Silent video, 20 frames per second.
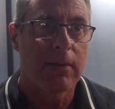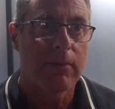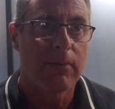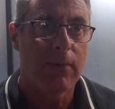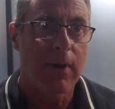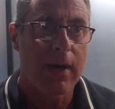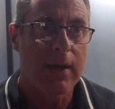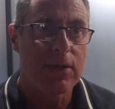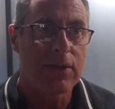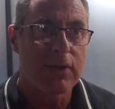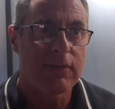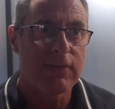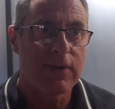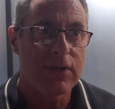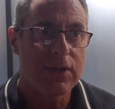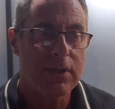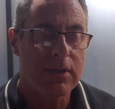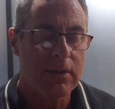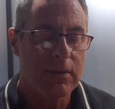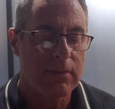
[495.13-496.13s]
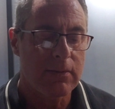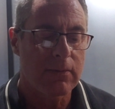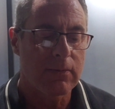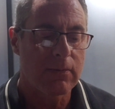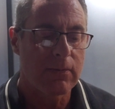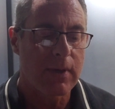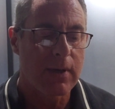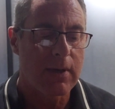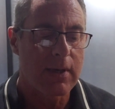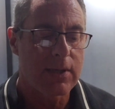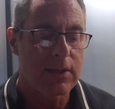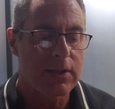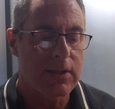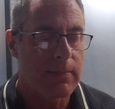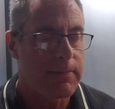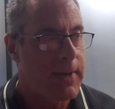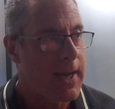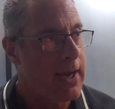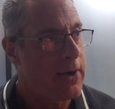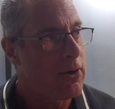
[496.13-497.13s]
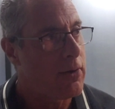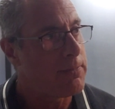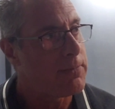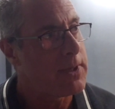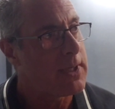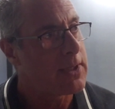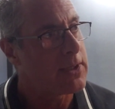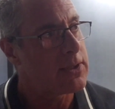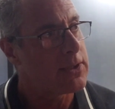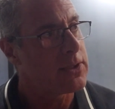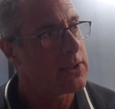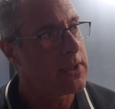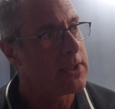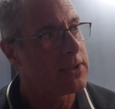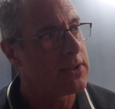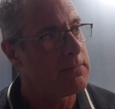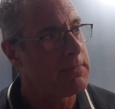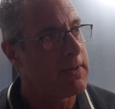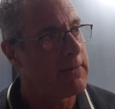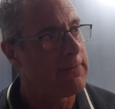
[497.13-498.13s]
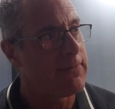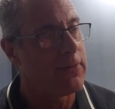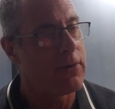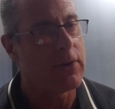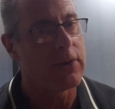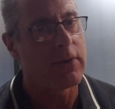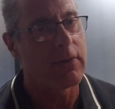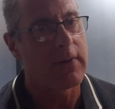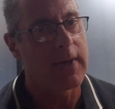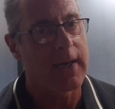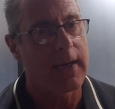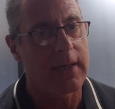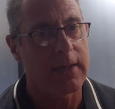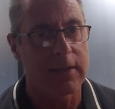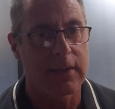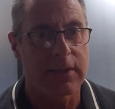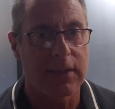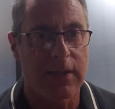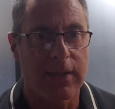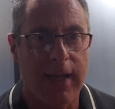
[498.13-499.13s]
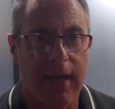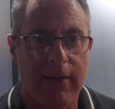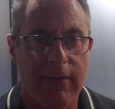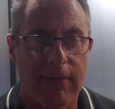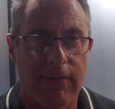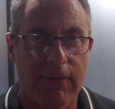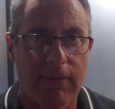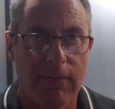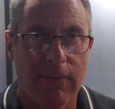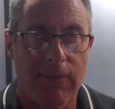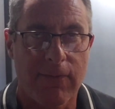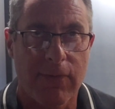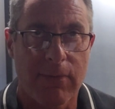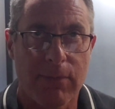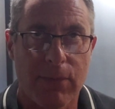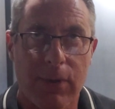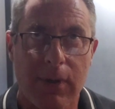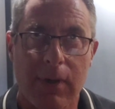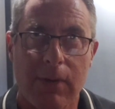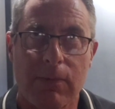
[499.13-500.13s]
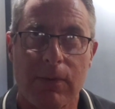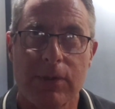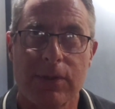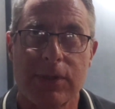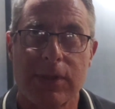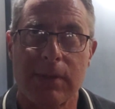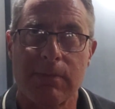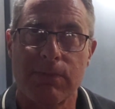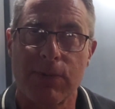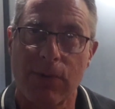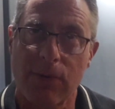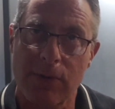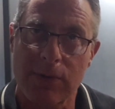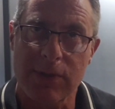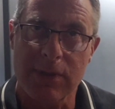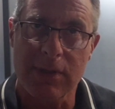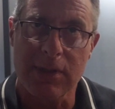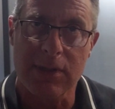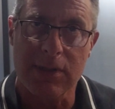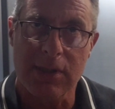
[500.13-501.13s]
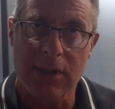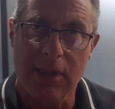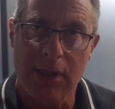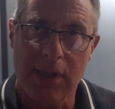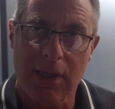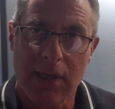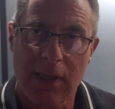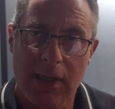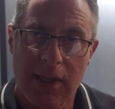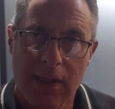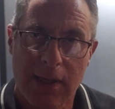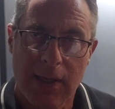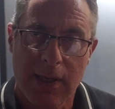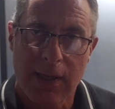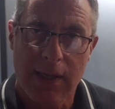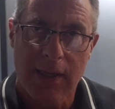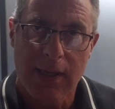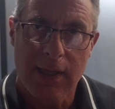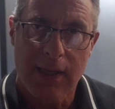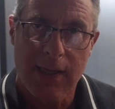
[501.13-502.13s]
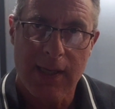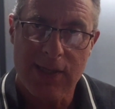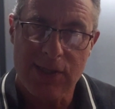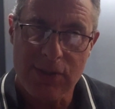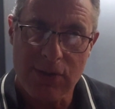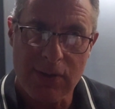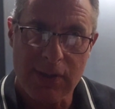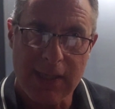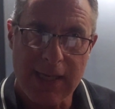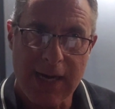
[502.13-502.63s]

range of vision, whereas the Panoptix, it's a bit further out. So that, for me, was important. It's not